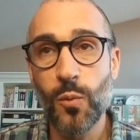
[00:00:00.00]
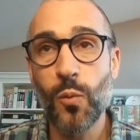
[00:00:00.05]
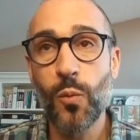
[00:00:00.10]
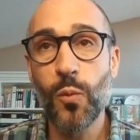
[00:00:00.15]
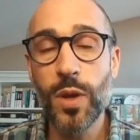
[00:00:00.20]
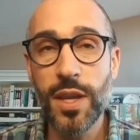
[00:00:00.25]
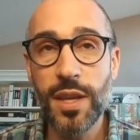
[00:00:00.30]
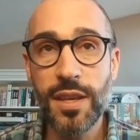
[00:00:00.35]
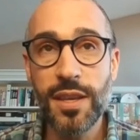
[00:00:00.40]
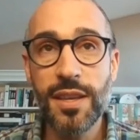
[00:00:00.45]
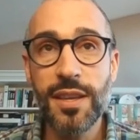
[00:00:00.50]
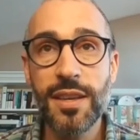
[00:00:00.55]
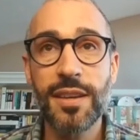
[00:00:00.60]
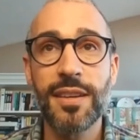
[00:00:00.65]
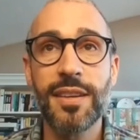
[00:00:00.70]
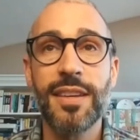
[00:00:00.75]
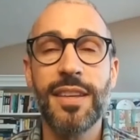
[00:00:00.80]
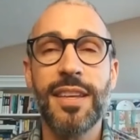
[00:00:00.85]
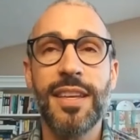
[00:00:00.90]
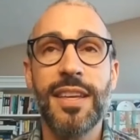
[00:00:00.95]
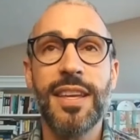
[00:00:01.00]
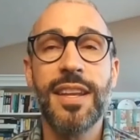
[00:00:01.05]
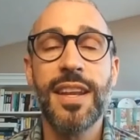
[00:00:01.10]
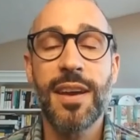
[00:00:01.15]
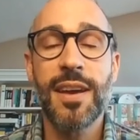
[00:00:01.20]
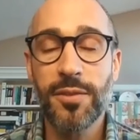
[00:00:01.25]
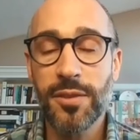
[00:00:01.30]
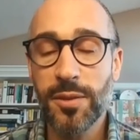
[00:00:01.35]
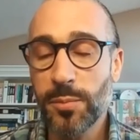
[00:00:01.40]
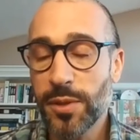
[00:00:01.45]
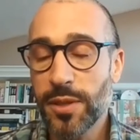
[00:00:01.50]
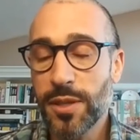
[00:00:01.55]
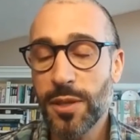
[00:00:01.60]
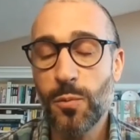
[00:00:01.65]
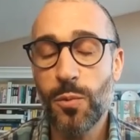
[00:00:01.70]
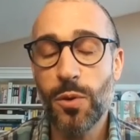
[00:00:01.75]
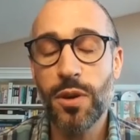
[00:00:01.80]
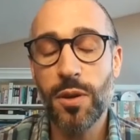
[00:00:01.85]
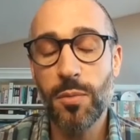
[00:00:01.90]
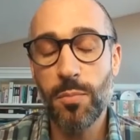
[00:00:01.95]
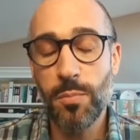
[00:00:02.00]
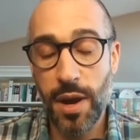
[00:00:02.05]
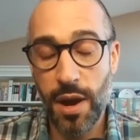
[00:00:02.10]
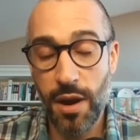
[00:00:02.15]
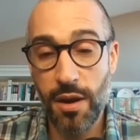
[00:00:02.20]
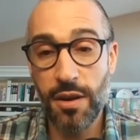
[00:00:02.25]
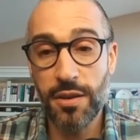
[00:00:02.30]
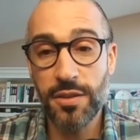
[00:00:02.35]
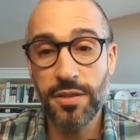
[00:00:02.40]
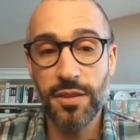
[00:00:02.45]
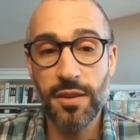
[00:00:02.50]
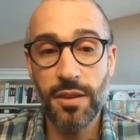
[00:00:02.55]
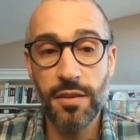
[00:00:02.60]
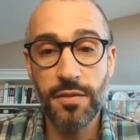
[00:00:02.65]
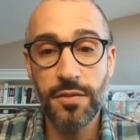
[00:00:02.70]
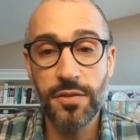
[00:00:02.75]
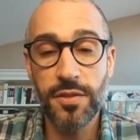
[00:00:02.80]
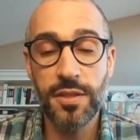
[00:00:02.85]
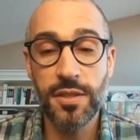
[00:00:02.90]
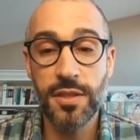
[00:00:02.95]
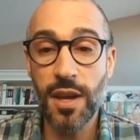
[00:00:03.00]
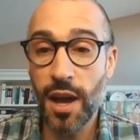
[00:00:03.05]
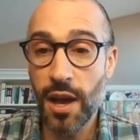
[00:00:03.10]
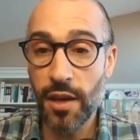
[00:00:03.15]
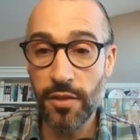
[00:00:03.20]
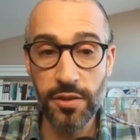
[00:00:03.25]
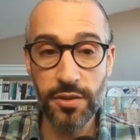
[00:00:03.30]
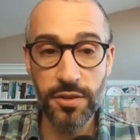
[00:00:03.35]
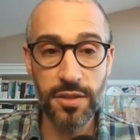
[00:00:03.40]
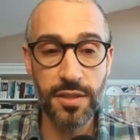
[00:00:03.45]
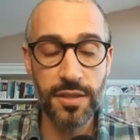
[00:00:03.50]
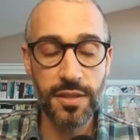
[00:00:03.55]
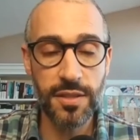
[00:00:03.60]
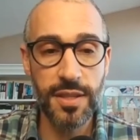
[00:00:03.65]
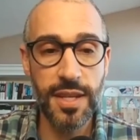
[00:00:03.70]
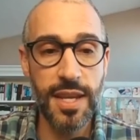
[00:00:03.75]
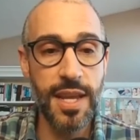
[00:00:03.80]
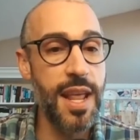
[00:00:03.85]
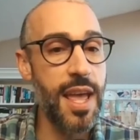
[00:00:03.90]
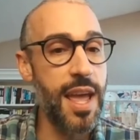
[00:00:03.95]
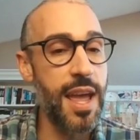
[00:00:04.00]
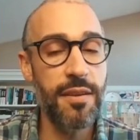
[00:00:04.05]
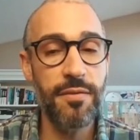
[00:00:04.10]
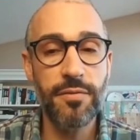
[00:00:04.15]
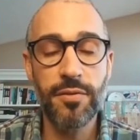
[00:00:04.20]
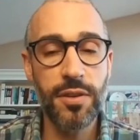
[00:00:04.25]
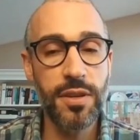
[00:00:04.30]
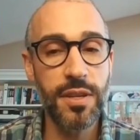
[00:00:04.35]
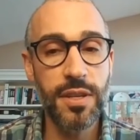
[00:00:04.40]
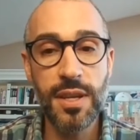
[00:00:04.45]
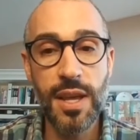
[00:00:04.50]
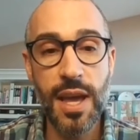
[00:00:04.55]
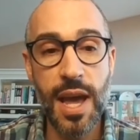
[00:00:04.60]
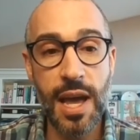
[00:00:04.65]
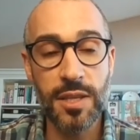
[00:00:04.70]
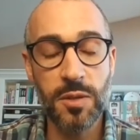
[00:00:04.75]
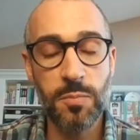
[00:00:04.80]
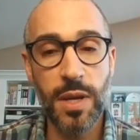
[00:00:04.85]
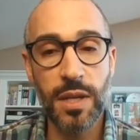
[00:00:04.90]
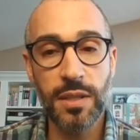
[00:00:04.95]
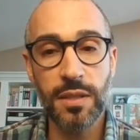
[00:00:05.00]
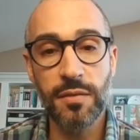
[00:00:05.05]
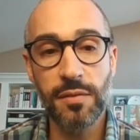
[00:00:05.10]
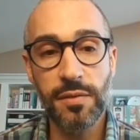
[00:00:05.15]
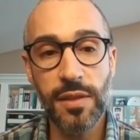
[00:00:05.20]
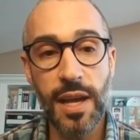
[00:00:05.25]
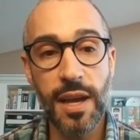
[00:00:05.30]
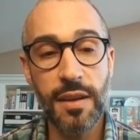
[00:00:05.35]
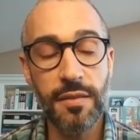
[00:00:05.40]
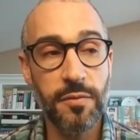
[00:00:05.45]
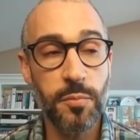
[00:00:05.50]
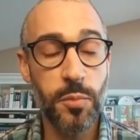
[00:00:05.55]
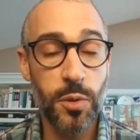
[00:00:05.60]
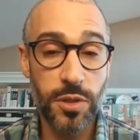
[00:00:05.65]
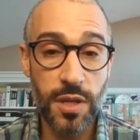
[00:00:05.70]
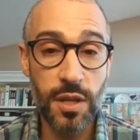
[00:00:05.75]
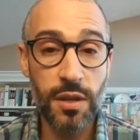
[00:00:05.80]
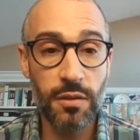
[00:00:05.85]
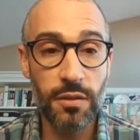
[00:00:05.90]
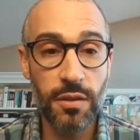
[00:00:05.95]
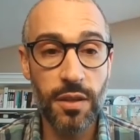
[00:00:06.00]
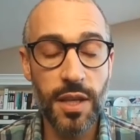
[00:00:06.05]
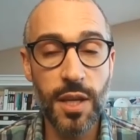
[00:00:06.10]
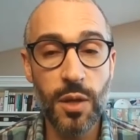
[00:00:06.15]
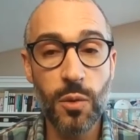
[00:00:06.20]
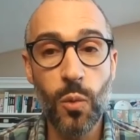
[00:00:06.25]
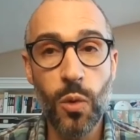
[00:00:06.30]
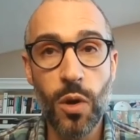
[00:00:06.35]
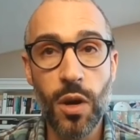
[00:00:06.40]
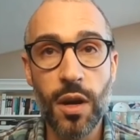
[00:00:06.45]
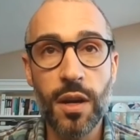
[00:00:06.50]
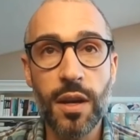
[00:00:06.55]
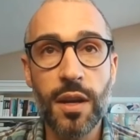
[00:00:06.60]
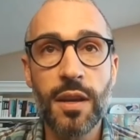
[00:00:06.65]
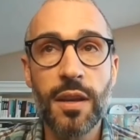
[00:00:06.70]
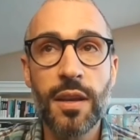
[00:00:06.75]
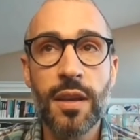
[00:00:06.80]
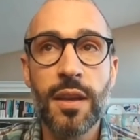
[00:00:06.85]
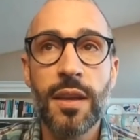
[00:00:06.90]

We inevitably will compare ourselves to others in every aspect of life, particularly in work.